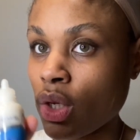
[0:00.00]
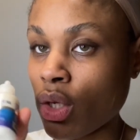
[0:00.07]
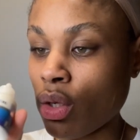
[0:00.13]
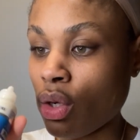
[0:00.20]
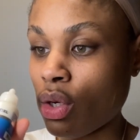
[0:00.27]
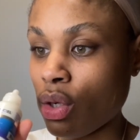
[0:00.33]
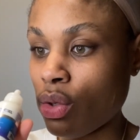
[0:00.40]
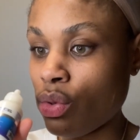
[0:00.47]

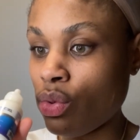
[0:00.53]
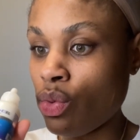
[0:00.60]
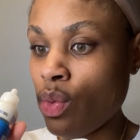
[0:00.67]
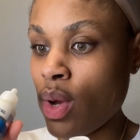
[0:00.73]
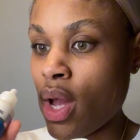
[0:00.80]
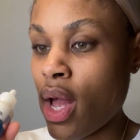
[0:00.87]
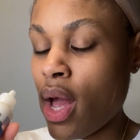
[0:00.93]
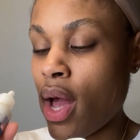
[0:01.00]
glue.
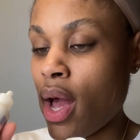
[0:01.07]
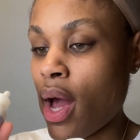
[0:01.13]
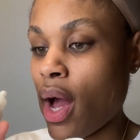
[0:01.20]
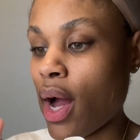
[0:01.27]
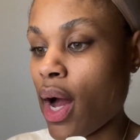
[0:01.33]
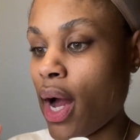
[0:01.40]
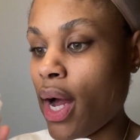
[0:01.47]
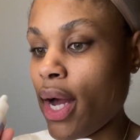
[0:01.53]

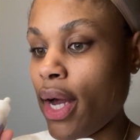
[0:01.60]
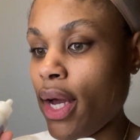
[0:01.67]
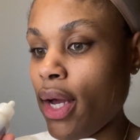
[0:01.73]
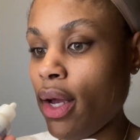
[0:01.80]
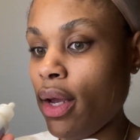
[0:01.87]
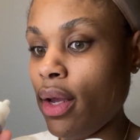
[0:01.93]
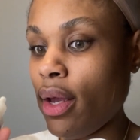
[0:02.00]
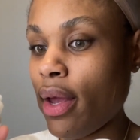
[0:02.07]

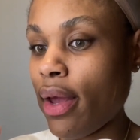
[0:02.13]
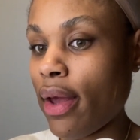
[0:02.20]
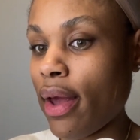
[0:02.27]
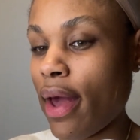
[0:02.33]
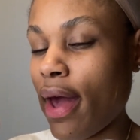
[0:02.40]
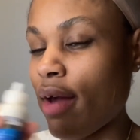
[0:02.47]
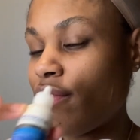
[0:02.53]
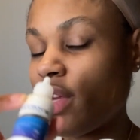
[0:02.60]
I
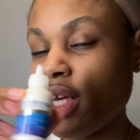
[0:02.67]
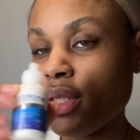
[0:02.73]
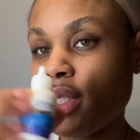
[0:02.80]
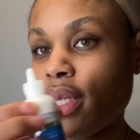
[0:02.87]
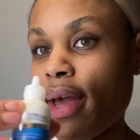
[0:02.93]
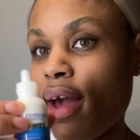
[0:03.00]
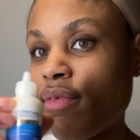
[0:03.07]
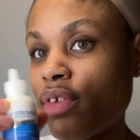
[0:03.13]
have yet to
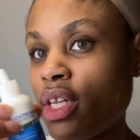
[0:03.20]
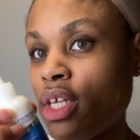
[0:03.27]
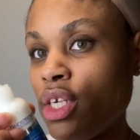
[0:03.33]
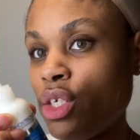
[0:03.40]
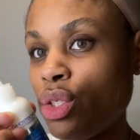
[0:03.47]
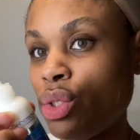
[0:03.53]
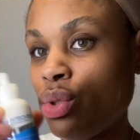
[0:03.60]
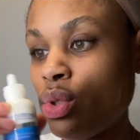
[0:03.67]
have any
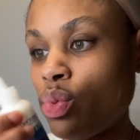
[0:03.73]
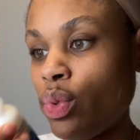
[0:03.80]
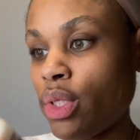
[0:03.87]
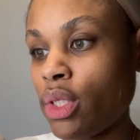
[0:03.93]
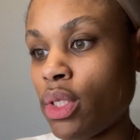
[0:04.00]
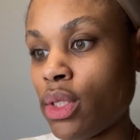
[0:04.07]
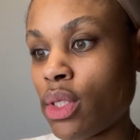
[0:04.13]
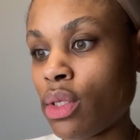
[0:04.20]
issues with
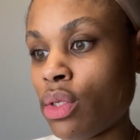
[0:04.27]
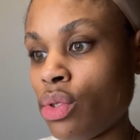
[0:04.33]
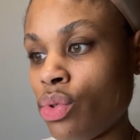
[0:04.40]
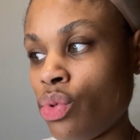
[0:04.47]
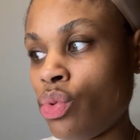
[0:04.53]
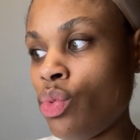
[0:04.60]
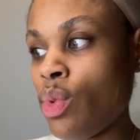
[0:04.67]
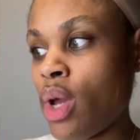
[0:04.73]
this
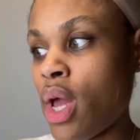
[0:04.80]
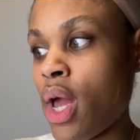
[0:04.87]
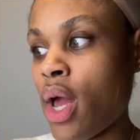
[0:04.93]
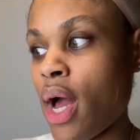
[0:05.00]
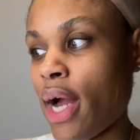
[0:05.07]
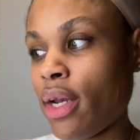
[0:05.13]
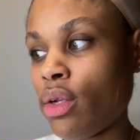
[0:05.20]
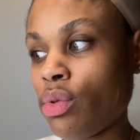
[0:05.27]
glue.
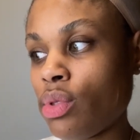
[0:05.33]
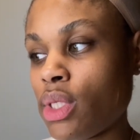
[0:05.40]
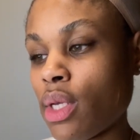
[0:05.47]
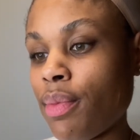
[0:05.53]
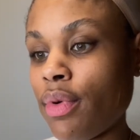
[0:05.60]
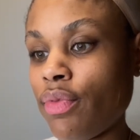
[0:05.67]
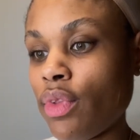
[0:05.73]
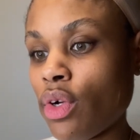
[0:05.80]
I know some
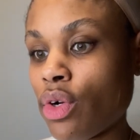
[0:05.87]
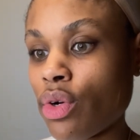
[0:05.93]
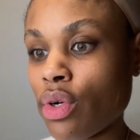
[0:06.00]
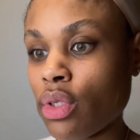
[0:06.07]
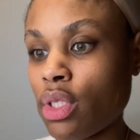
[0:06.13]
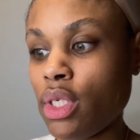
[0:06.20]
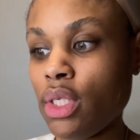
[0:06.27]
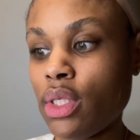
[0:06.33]
of the
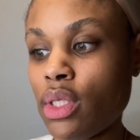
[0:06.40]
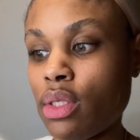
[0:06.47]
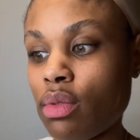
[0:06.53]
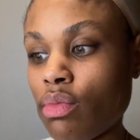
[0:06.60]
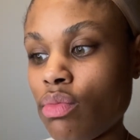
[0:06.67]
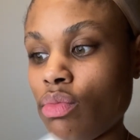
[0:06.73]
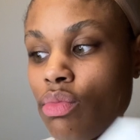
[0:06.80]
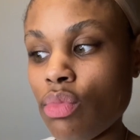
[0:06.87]
girlies
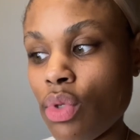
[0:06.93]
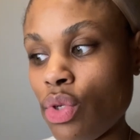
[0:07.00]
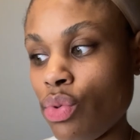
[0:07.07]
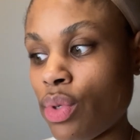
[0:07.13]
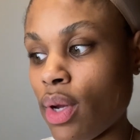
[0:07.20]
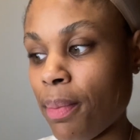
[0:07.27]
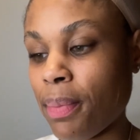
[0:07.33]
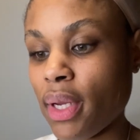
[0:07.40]
do
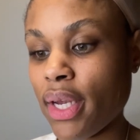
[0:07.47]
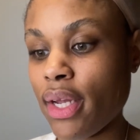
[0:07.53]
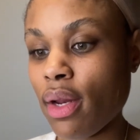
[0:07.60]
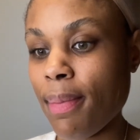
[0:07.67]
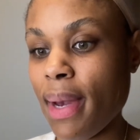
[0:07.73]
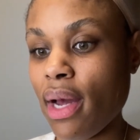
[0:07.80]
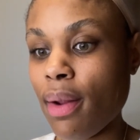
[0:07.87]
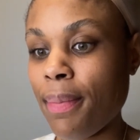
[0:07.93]
complain
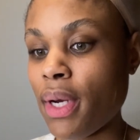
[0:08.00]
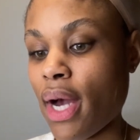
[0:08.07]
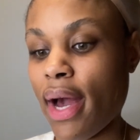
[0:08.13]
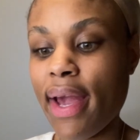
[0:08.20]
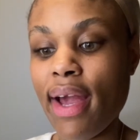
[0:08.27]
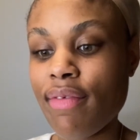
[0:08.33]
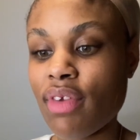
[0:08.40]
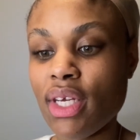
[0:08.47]
about it, but I
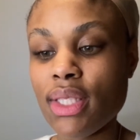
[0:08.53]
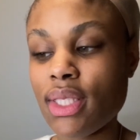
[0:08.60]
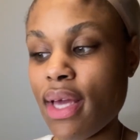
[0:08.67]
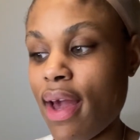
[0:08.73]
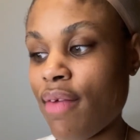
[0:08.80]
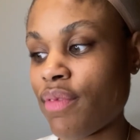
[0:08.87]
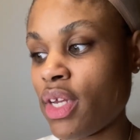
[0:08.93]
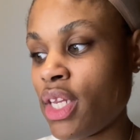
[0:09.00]
have yet to
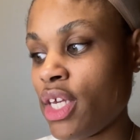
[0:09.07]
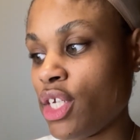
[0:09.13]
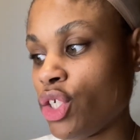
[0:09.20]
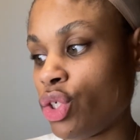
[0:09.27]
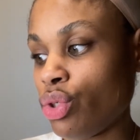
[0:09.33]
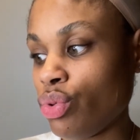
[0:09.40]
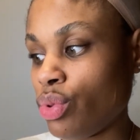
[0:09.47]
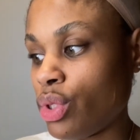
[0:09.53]
have any
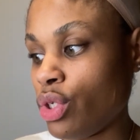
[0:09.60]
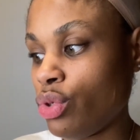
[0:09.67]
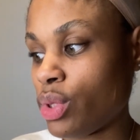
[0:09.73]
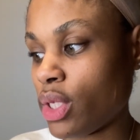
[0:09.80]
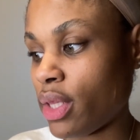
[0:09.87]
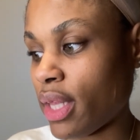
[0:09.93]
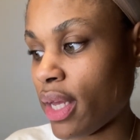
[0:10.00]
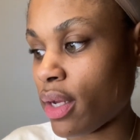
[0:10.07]
issues
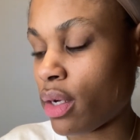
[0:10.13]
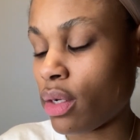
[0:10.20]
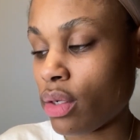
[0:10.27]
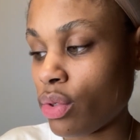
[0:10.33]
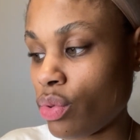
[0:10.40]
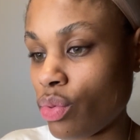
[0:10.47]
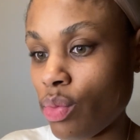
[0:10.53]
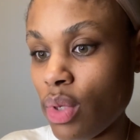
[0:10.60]
using that
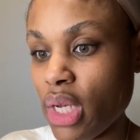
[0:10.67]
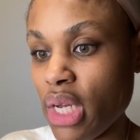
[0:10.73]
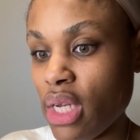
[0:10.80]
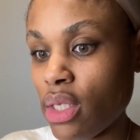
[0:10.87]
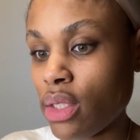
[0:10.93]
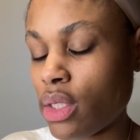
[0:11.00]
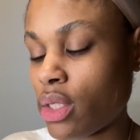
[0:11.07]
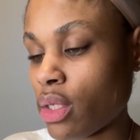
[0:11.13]
glue.
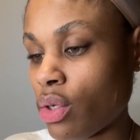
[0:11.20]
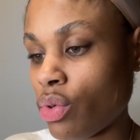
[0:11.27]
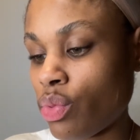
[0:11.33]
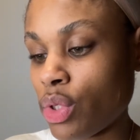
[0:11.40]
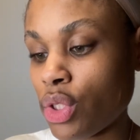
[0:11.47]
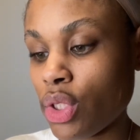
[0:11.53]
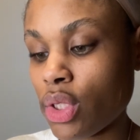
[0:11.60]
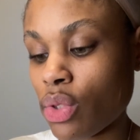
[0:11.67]
So we're
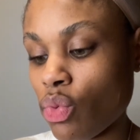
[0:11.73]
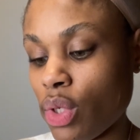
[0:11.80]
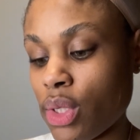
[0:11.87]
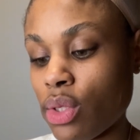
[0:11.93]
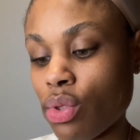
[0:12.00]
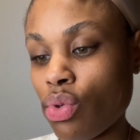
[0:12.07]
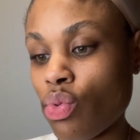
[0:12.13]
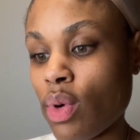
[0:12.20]
just going
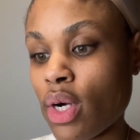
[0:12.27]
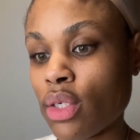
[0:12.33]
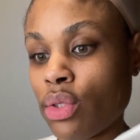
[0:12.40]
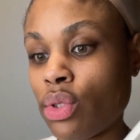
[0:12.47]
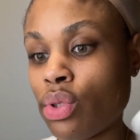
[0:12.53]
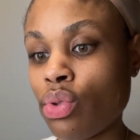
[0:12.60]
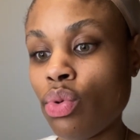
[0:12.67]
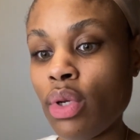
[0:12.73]
to do our
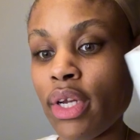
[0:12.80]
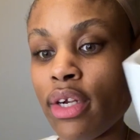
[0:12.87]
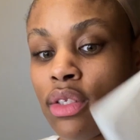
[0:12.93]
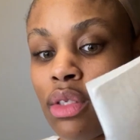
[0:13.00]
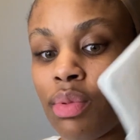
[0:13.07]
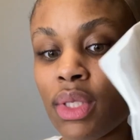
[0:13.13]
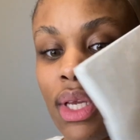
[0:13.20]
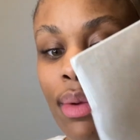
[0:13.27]
2 layers
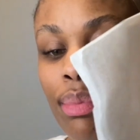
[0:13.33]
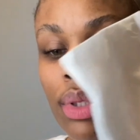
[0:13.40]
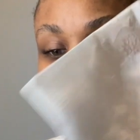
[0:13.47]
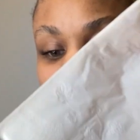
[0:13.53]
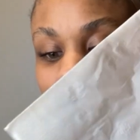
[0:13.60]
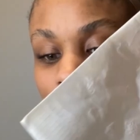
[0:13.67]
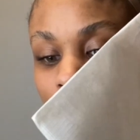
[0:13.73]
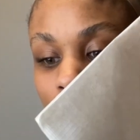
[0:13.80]
of skin
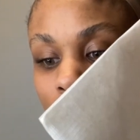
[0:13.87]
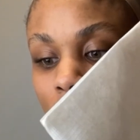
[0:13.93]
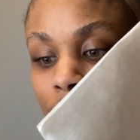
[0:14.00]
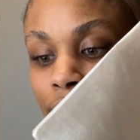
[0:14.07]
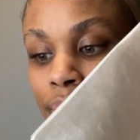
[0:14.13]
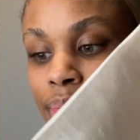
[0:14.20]
protection,